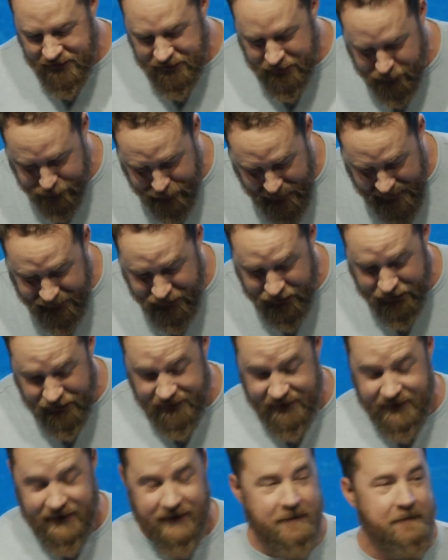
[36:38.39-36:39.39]

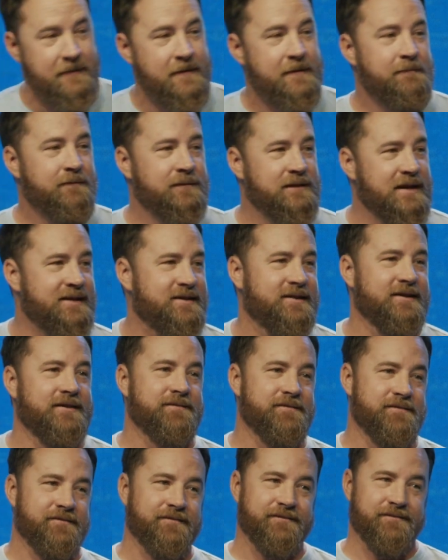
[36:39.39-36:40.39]
especially,
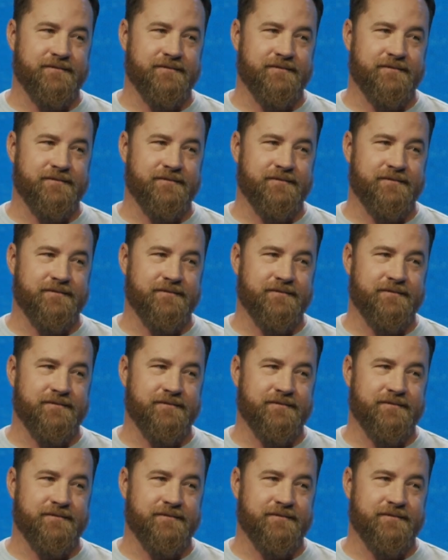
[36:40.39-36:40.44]
listen,